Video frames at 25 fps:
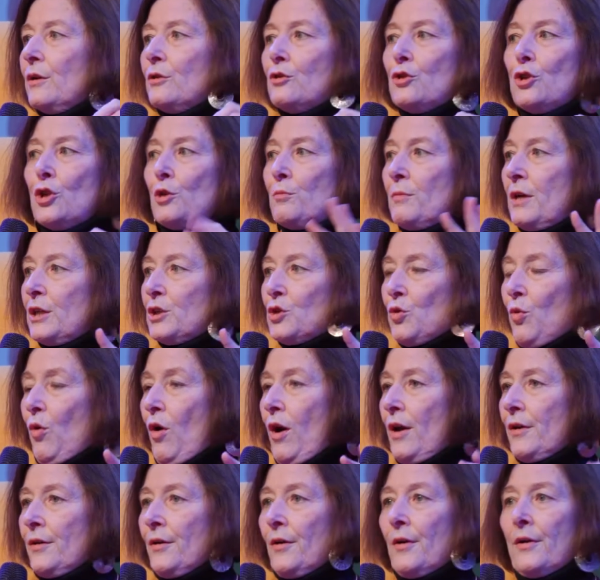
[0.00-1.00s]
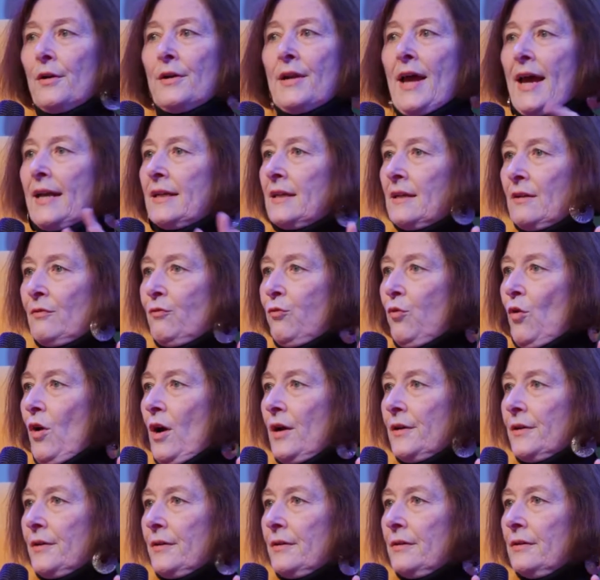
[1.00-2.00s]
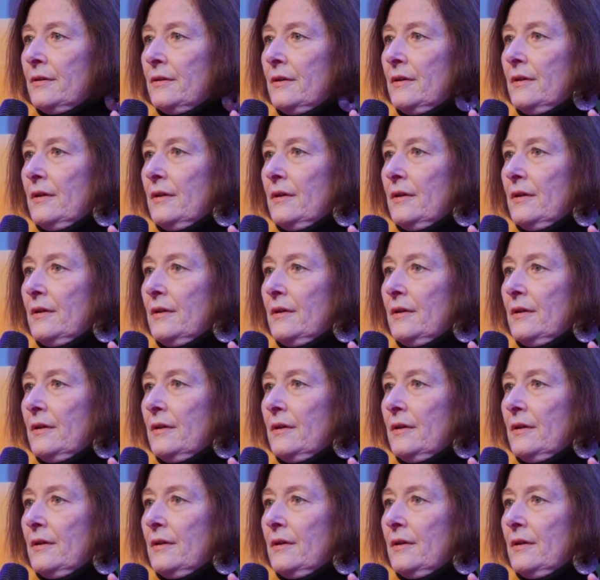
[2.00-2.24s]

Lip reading: too much water, not enough water.